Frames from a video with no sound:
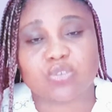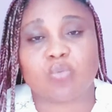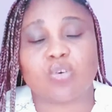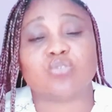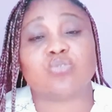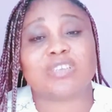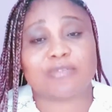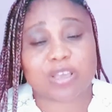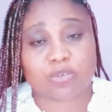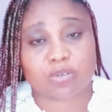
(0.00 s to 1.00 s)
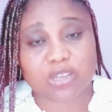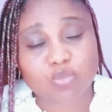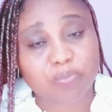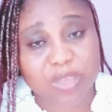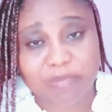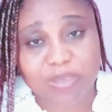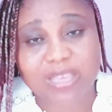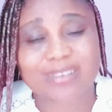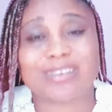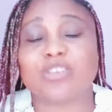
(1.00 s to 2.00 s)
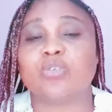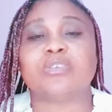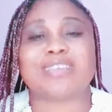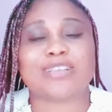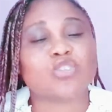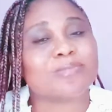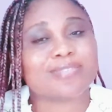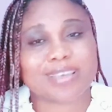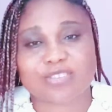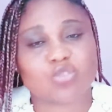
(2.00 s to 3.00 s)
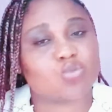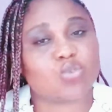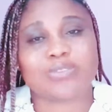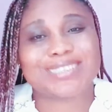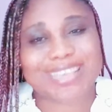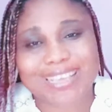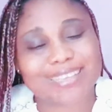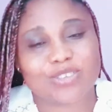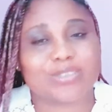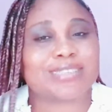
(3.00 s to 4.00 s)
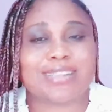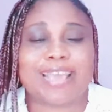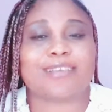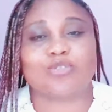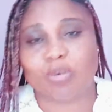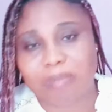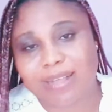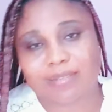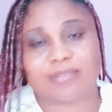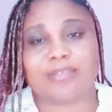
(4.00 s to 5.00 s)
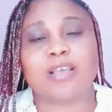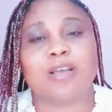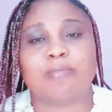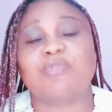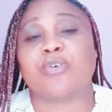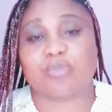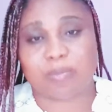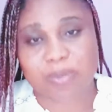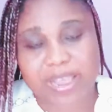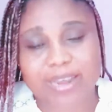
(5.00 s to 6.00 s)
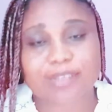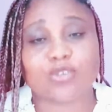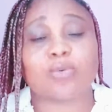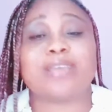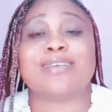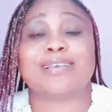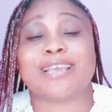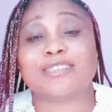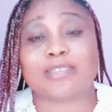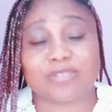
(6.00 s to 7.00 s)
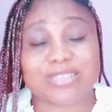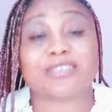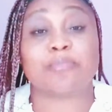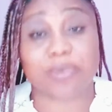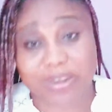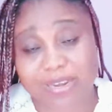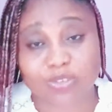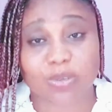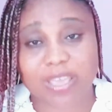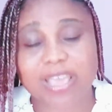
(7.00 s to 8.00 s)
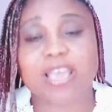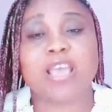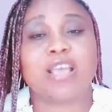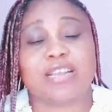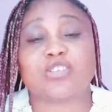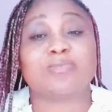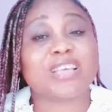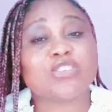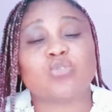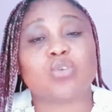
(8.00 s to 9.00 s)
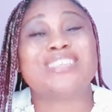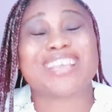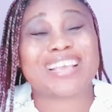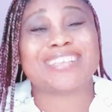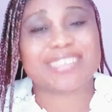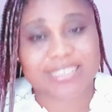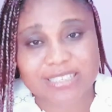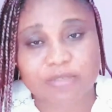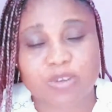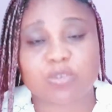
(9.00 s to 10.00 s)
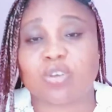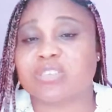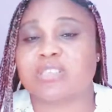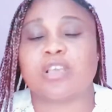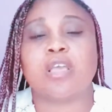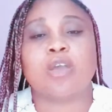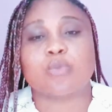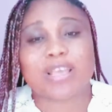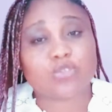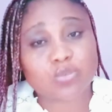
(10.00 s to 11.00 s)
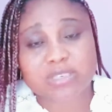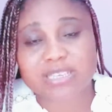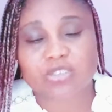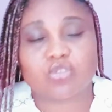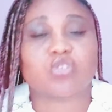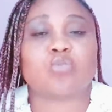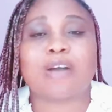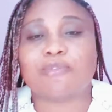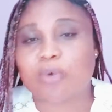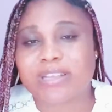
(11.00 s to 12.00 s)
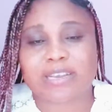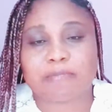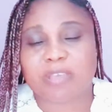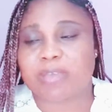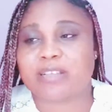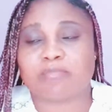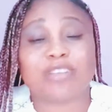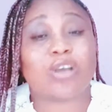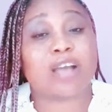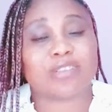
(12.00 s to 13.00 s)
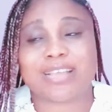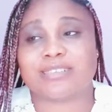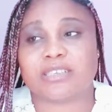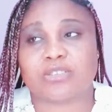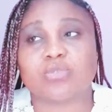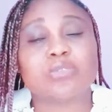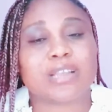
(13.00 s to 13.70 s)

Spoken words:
the world, you deliver your little baby, there are some things you don't take just like normal before you're pregnant, or when you're still pregnant, okay? There's some things you don't take excessively, because we do this just to avoid that it might not let it